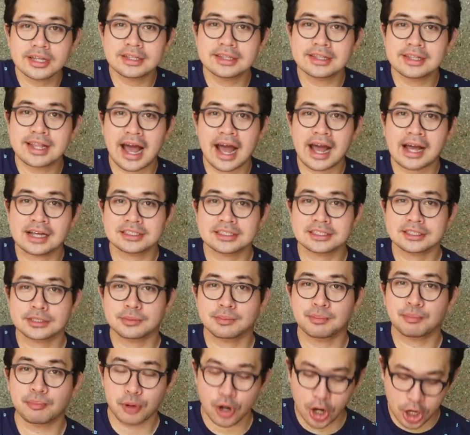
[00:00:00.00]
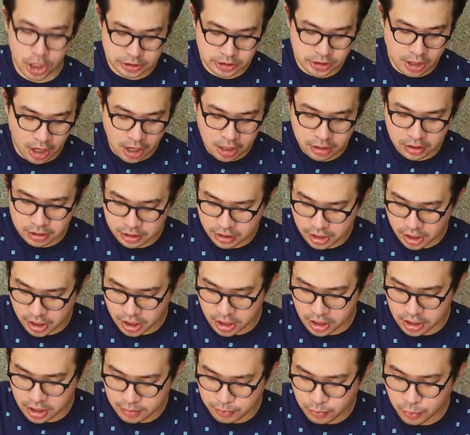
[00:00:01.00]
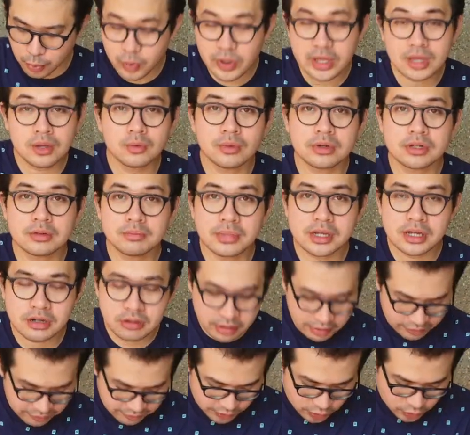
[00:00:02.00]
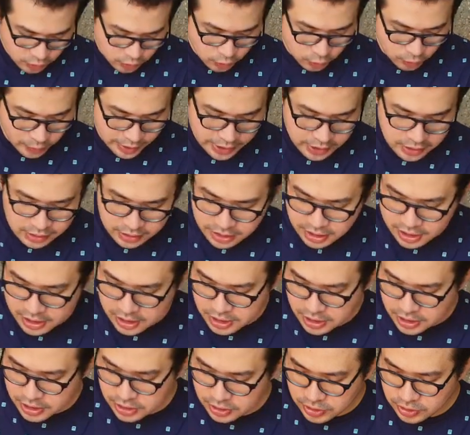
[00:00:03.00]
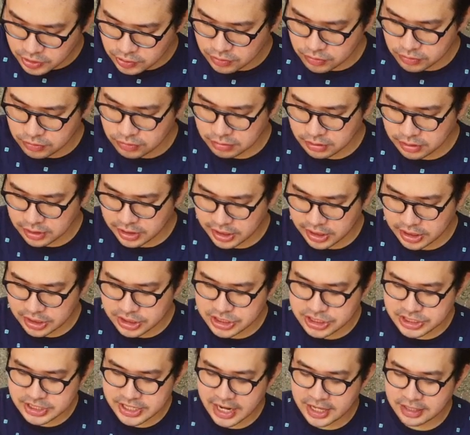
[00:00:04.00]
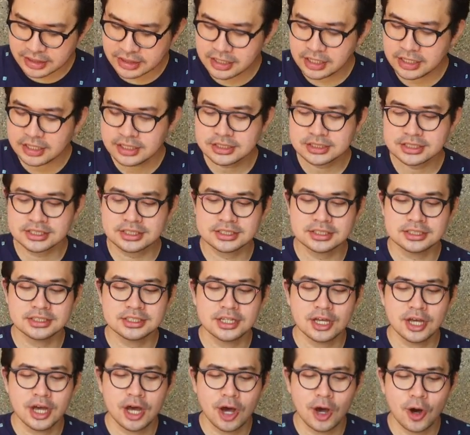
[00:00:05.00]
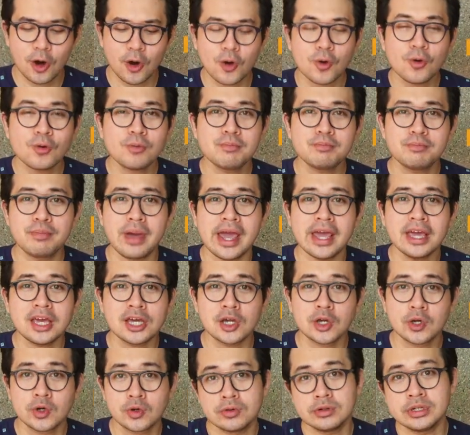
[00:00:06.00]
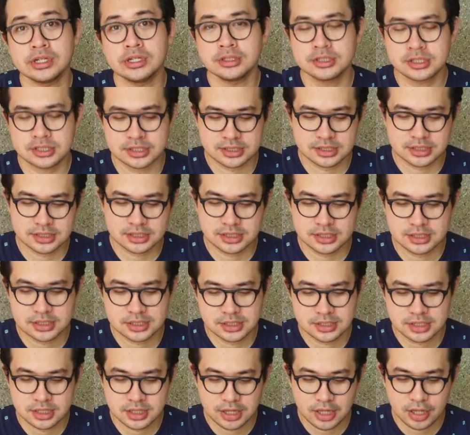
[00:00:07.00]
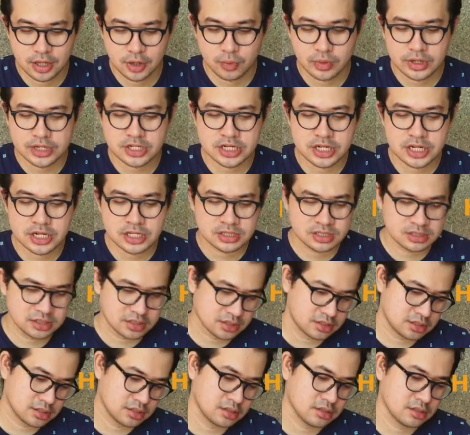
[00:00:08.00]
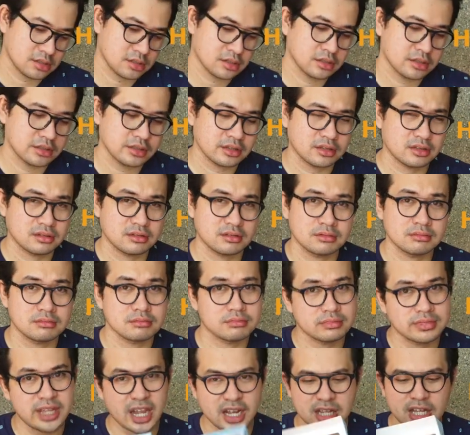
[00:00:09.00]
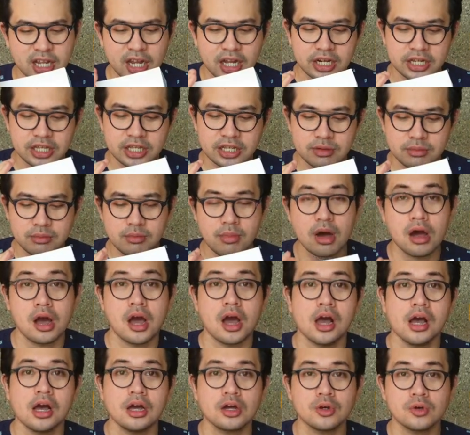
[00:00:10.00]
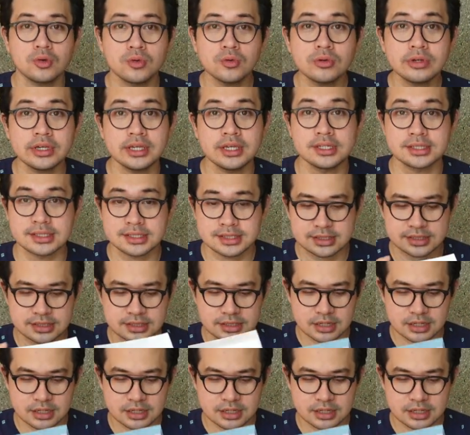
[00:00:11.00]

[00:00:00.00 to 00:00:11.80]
and last product, we will be reviewing yung Cachetti's Home Baked Goods, which is technically mga cookies.